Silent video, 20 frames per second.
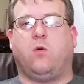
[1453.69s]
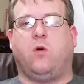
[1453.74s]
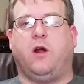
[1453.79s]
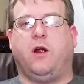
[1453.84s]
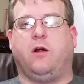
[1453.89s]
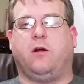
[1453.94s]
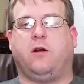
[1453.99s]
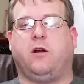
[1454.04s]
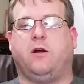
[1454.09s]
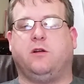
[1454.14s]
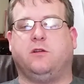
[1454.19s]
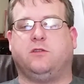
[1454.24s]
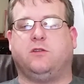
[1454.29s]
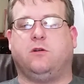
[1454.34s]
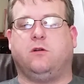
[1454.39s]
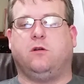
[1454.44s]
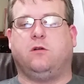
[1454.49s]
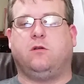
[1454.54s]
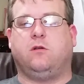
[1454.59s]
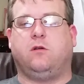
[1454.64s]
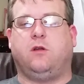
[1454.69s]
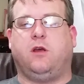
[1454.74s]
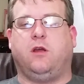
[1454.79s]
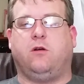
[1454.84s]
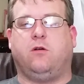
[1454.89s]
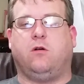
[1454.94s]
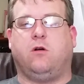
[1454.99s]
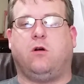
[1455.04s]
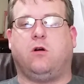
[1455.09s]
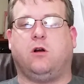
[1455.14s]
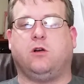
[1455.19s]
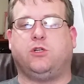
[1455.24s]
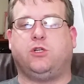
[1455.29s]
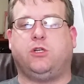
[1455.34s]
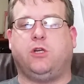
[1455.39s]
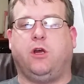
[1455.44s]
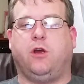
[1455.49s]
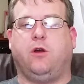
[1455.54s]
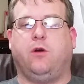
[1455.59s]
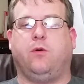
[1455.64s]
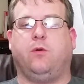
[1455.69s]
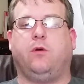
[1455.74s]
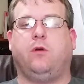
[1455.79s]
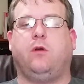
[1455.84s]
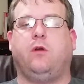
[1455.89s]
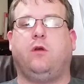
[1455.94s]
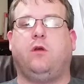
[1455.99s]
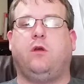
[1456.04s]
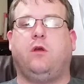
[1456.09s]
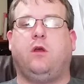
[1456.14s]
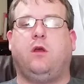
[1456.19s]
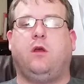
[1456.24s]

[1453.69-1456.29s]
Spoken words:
choir concert and her art show.